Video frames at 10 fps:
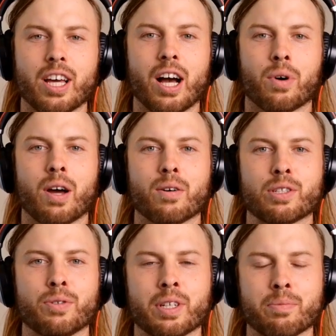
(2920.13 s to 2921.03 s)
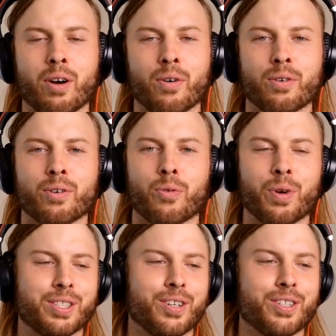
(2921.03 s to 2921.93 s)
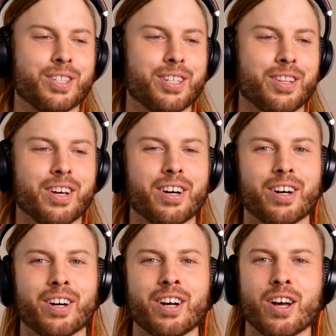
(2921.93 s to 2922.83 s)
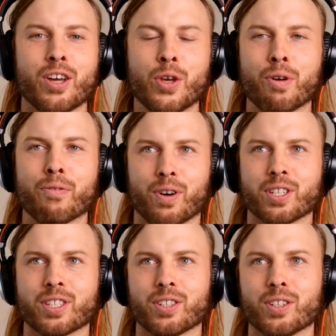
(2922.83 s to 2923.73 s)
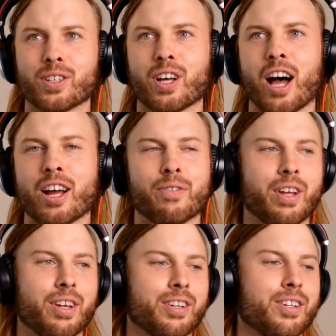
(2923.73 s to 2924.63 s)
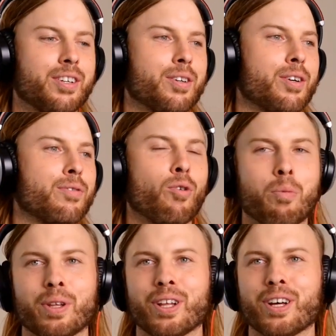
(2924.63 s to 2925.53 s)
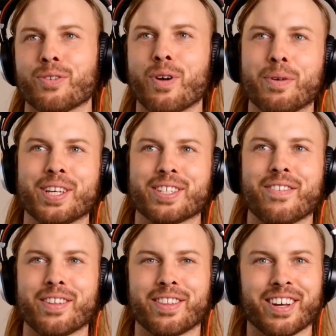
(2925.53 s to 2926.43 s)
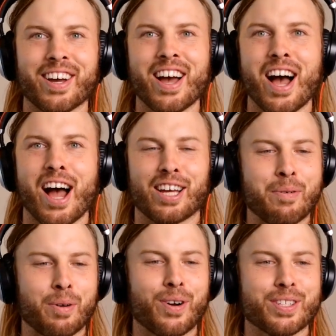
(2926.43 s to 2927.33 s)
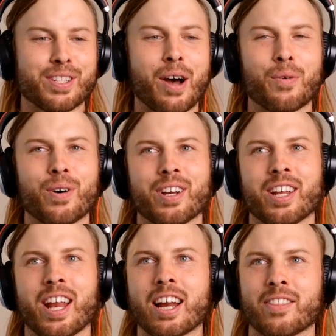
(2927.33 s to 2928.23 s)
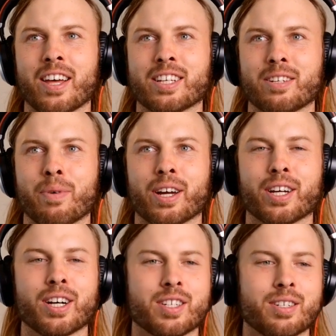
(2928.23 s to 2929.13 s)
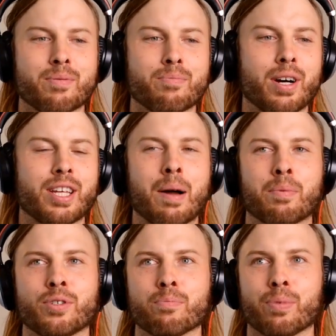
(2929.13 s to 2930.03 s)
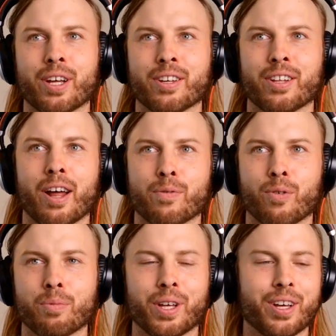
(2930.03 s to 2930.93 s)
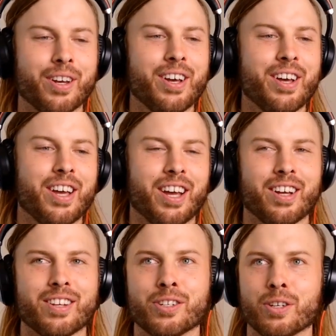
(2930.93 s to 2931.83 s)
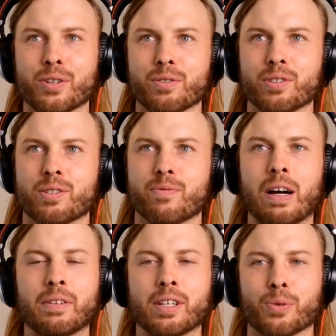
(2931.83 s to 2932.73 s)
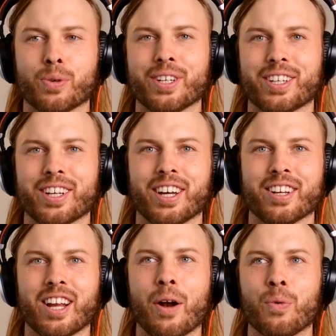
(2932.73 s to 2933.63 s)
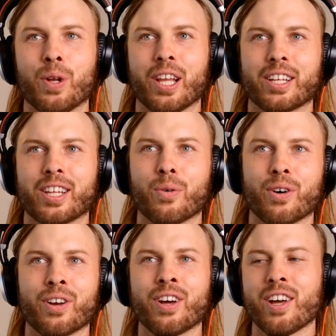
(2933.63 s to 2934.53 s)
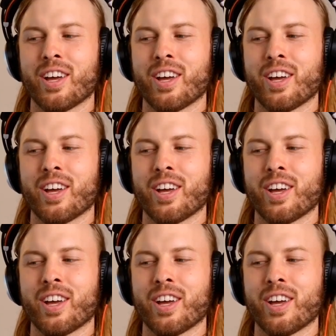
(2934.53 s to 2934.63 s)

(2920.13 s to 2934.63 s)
Yeah, when I was doing my own research into the universal Ayurvedic formulas and remedies and everything, I came across that one and added that to my custom adaptogen blend that I formulate and use 5 days a week. And I really like that one.